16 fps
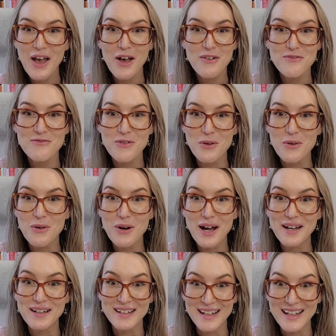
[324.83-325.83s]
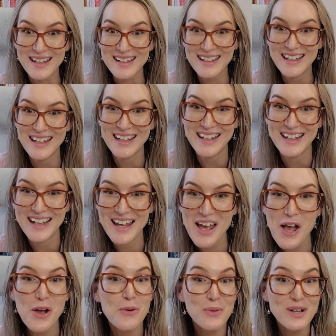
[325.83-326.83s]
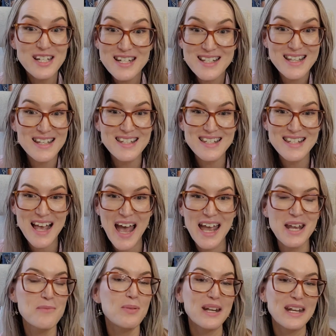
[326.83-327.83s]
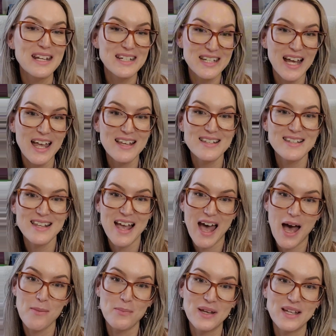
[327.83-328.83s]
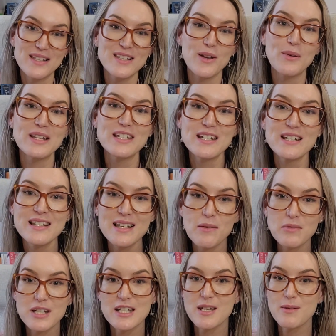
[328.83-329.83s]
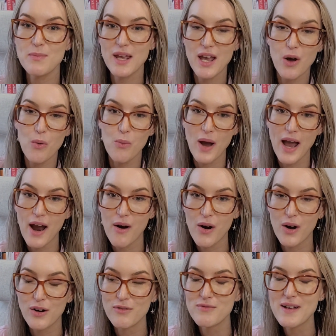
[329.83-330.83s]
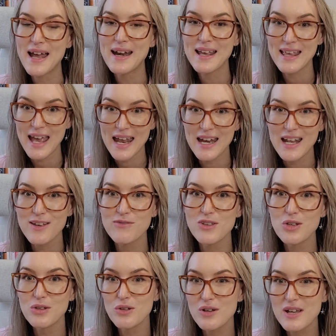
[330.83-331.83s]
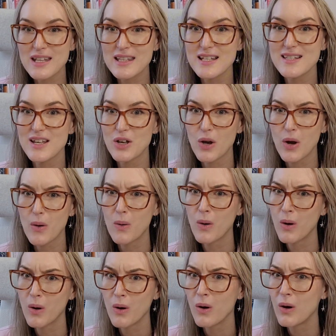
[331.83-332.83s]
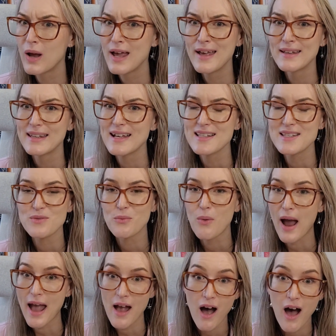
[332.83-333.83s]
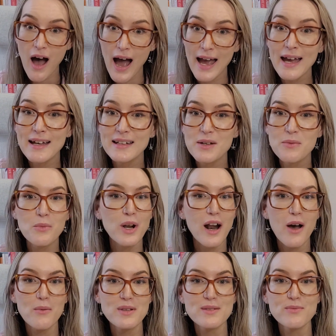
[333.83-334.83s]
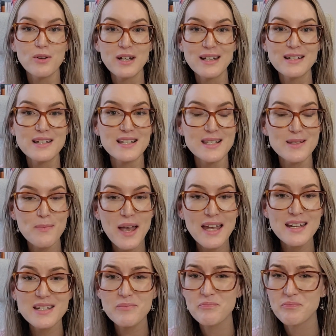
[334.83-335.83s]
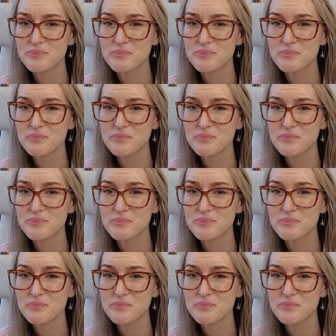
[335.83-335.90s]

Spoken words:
for a click. Which is insane, but it does happen. So it's just something to be aware of. And again, if you look at this and go, oh, that's way higher than what I was wanting to spend,